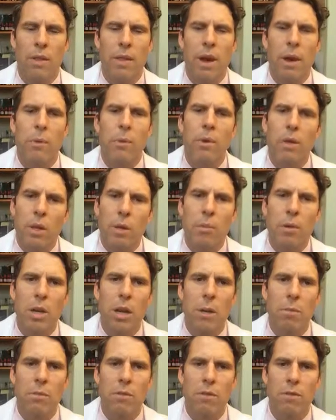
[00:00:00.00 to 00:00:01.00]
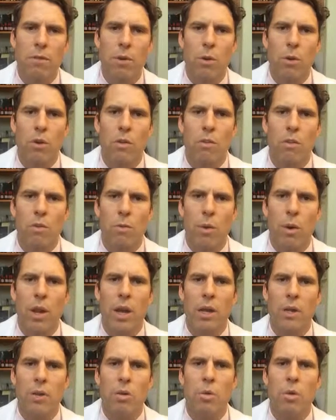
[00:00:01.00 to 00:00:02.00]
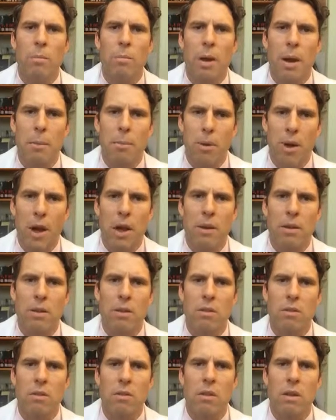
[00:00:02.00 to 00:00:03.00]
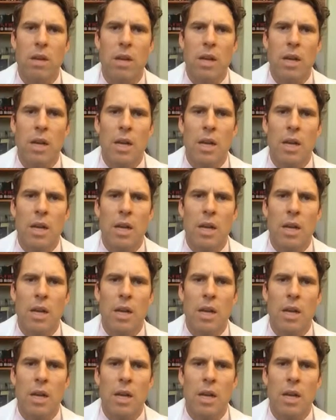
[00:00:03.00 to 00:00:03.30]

And that really becomes the focus of what I do at my practice